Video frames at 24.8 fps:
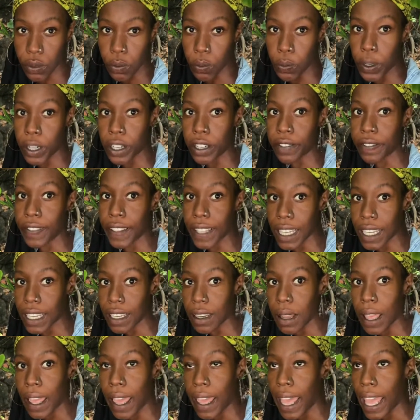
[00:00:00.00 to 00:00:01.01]
we are then
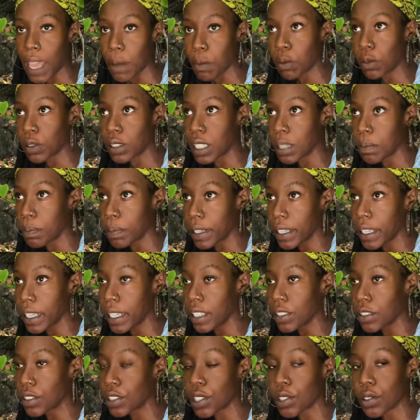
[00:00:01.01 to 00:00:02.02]
able to be
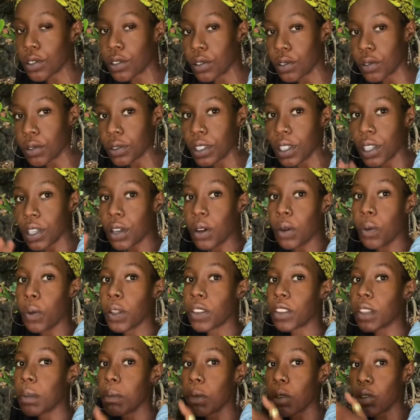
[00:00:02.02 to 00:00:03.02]
in tune with
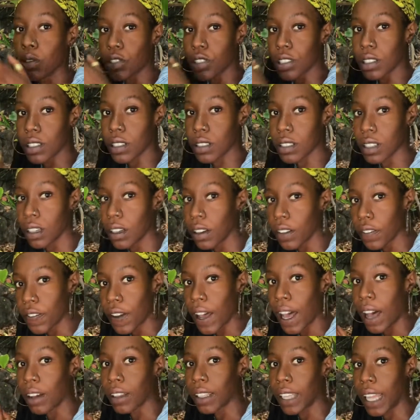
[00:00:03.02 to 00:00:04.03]
the motions of
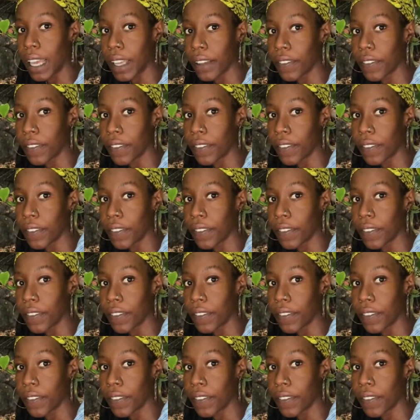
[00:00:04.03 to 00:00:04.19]
how life